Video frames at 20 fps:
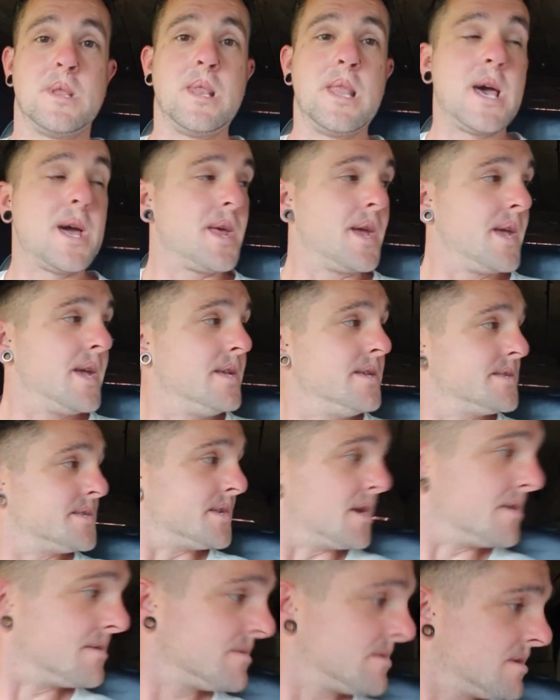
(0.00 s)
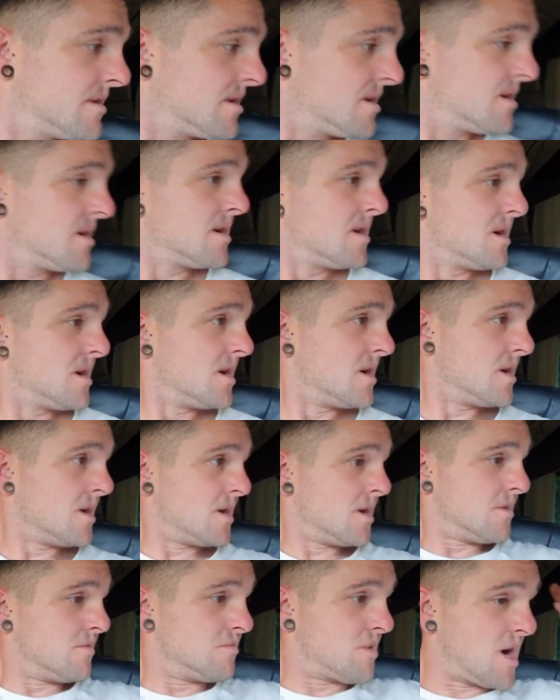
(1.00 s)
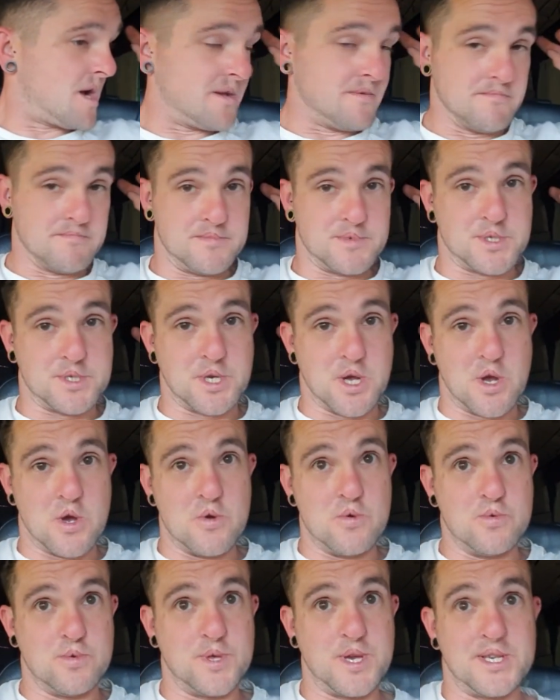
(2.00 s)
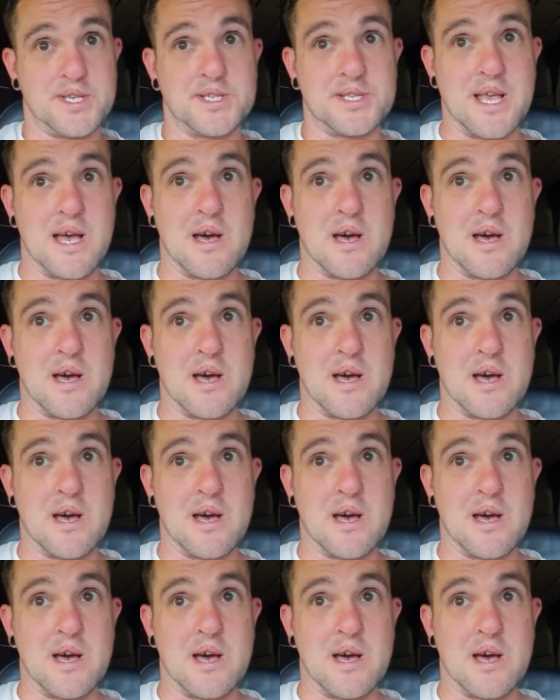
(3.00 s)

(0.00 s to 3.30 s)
Let it eat some. Right, so this